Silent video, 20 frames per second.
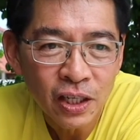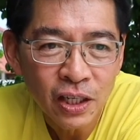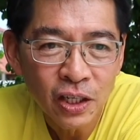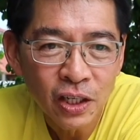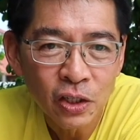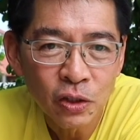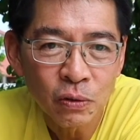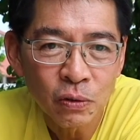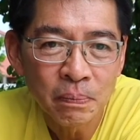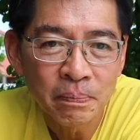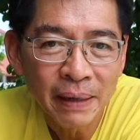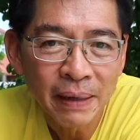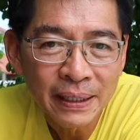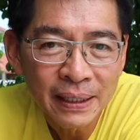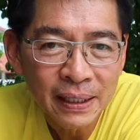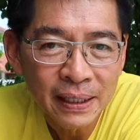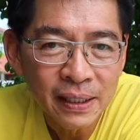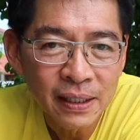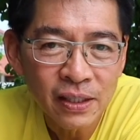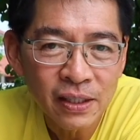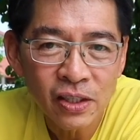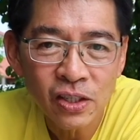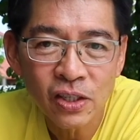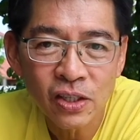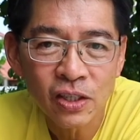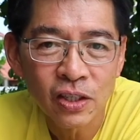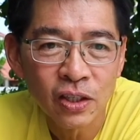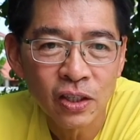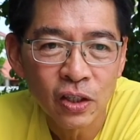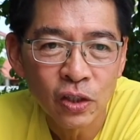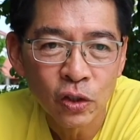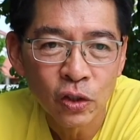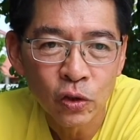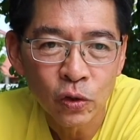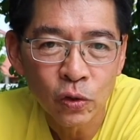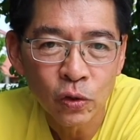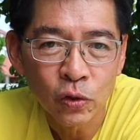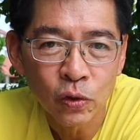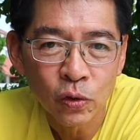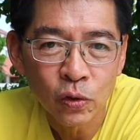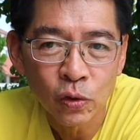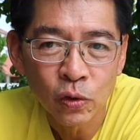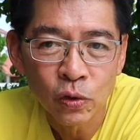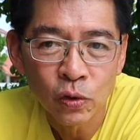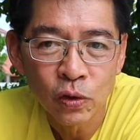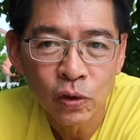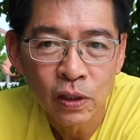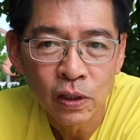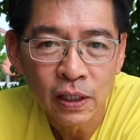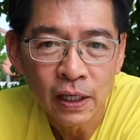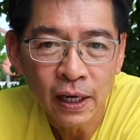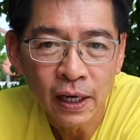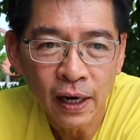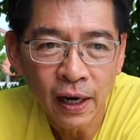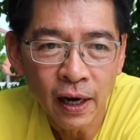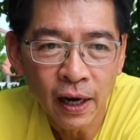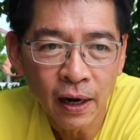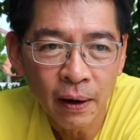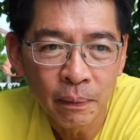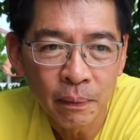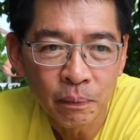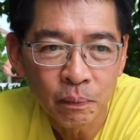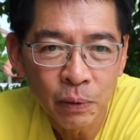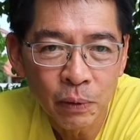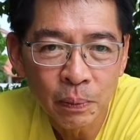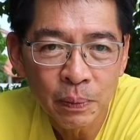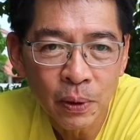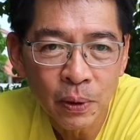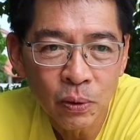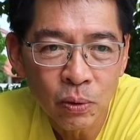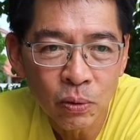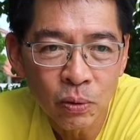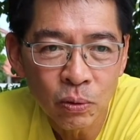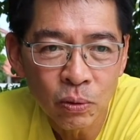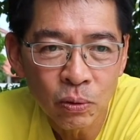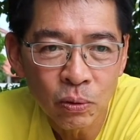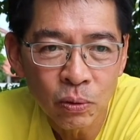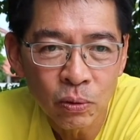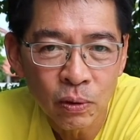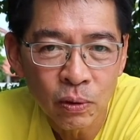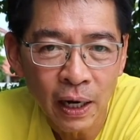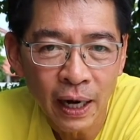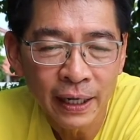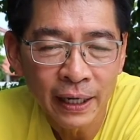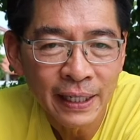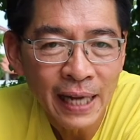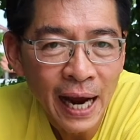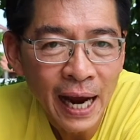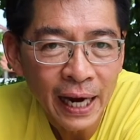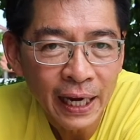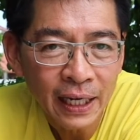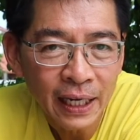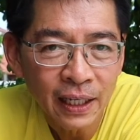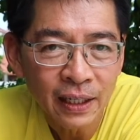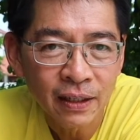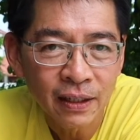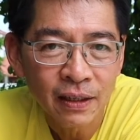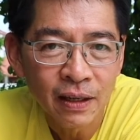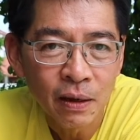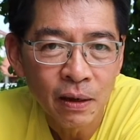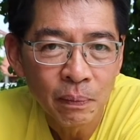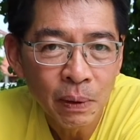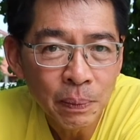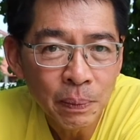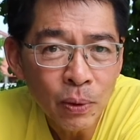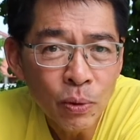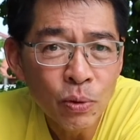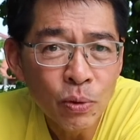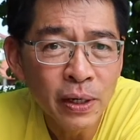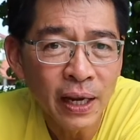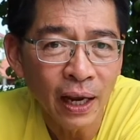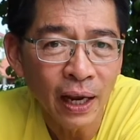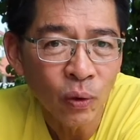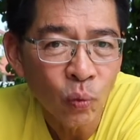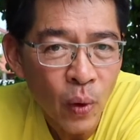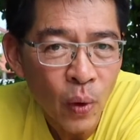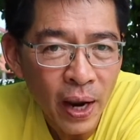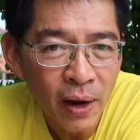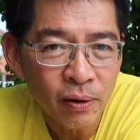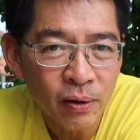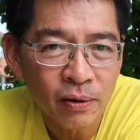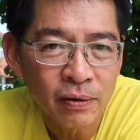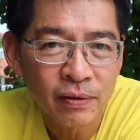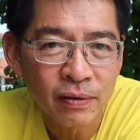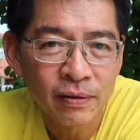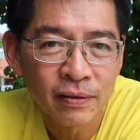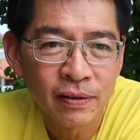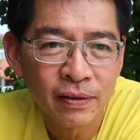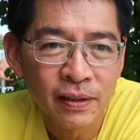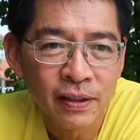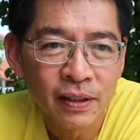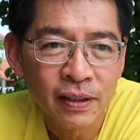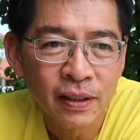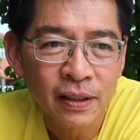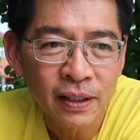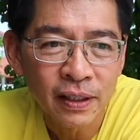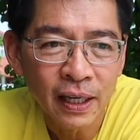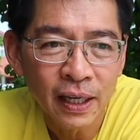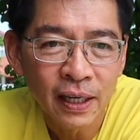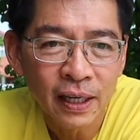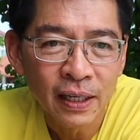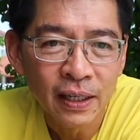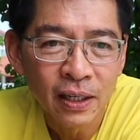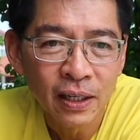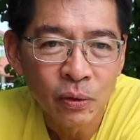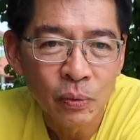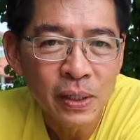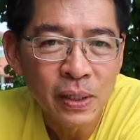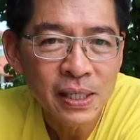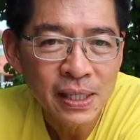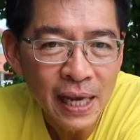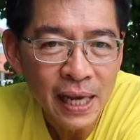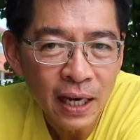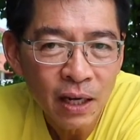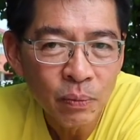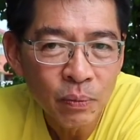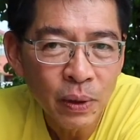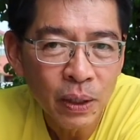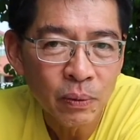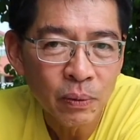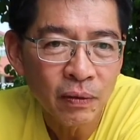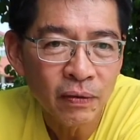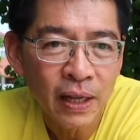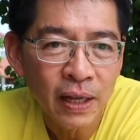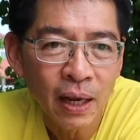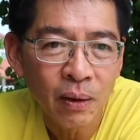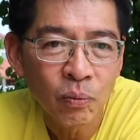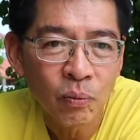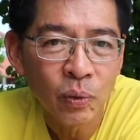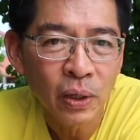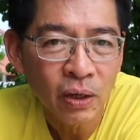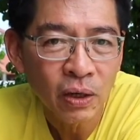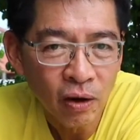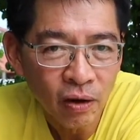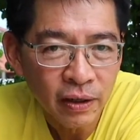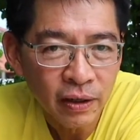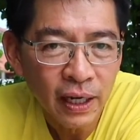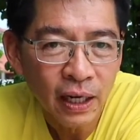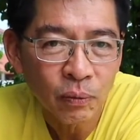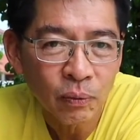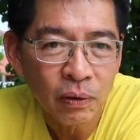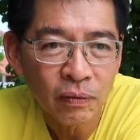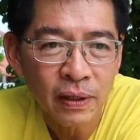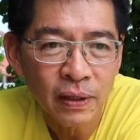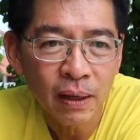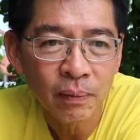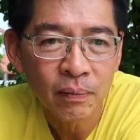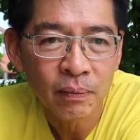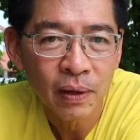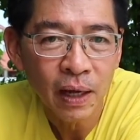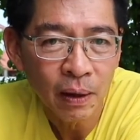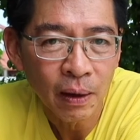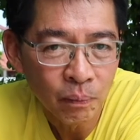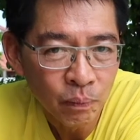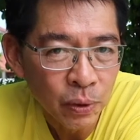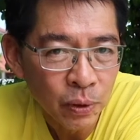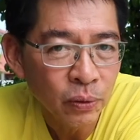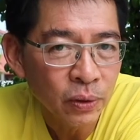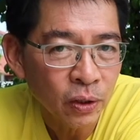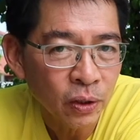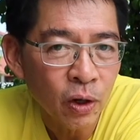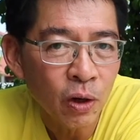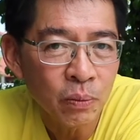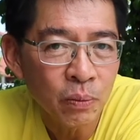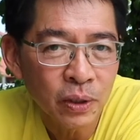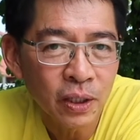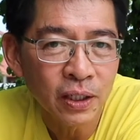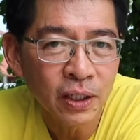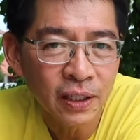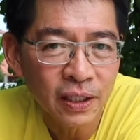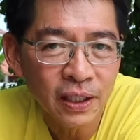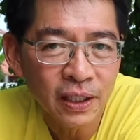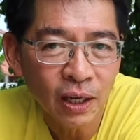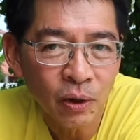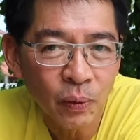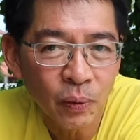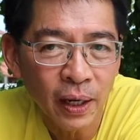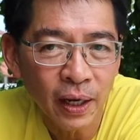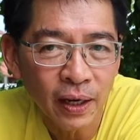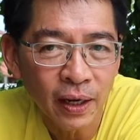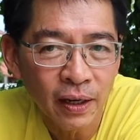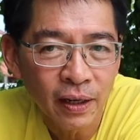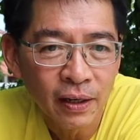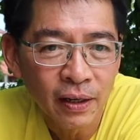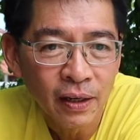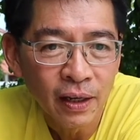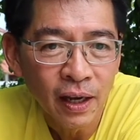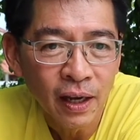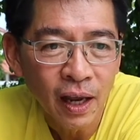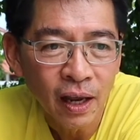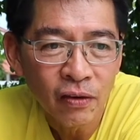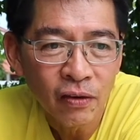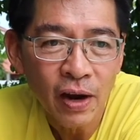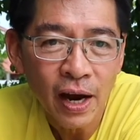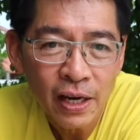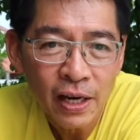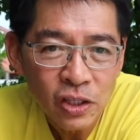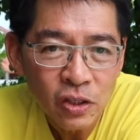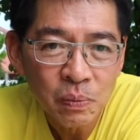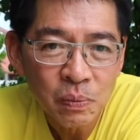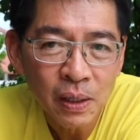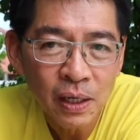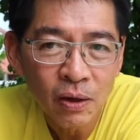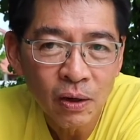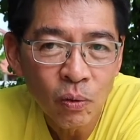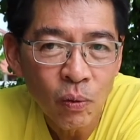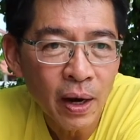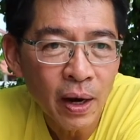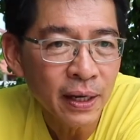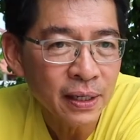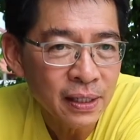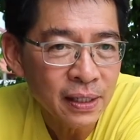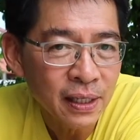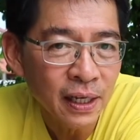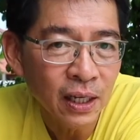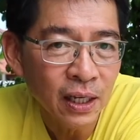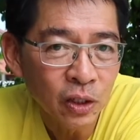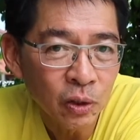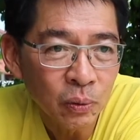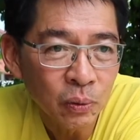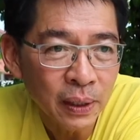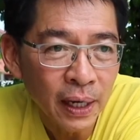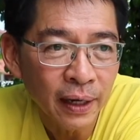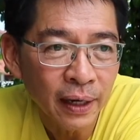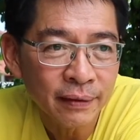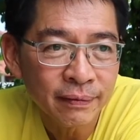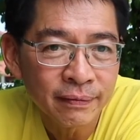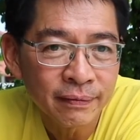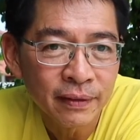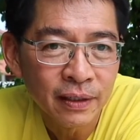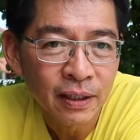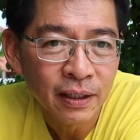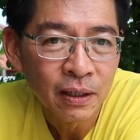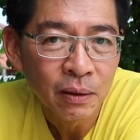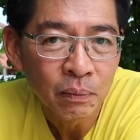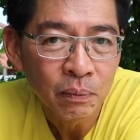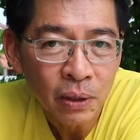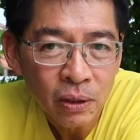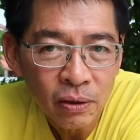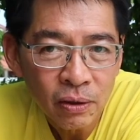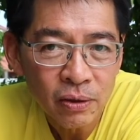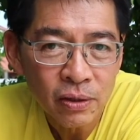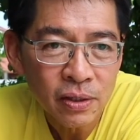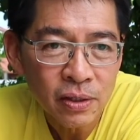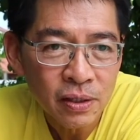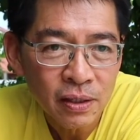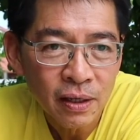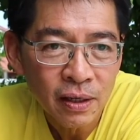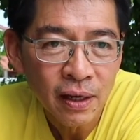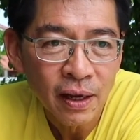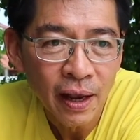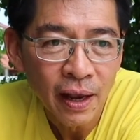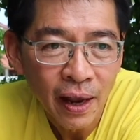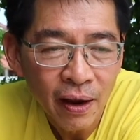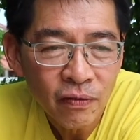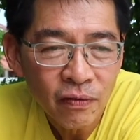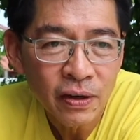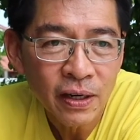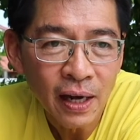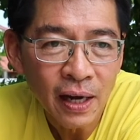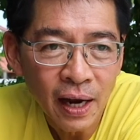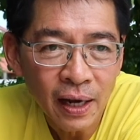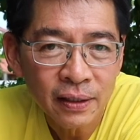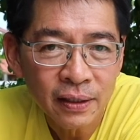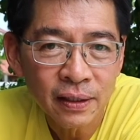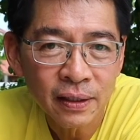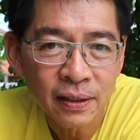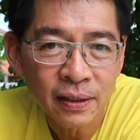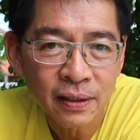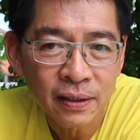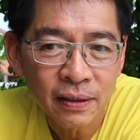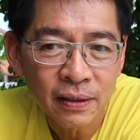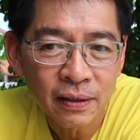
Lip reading: to mothers, to people who are dying, people who get well. Okay, we celebrate with them, we connect with them, and build a community that way. You ask me why I stay in Yunnan, because every other